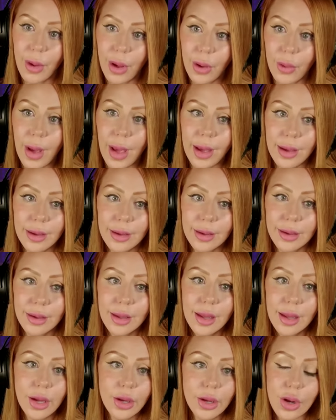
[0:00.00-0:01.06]
Okay.
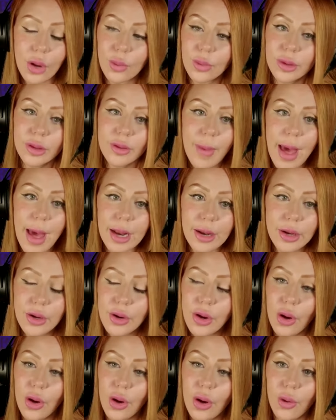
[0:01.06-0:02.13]
No one's mad at you.
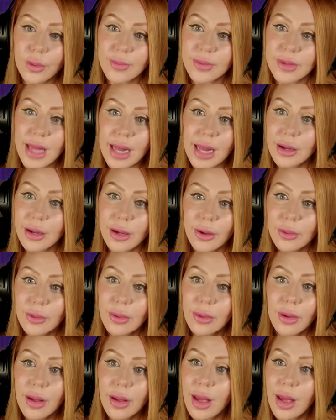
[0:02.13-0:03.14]
No one's upset at you.